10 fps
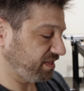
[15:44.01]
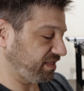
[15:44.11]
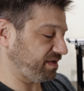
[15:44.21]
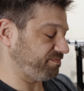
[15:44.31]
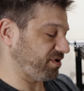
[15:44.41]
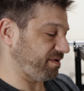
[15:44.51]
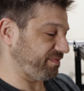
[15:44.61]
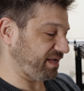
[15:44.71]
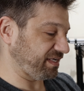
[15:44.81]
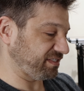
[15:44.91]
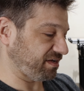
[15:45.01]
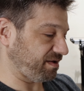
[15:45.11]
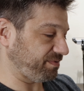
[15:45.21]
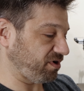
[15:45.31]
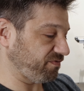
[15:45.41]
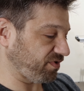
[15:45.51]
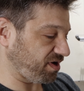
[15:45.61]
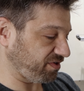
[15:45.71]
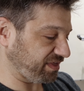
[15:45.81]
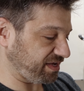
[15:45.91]
the problem that I saw. But
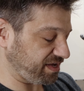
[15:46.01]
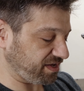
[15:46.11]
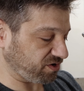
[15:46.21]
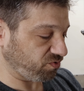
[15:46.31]
overall, the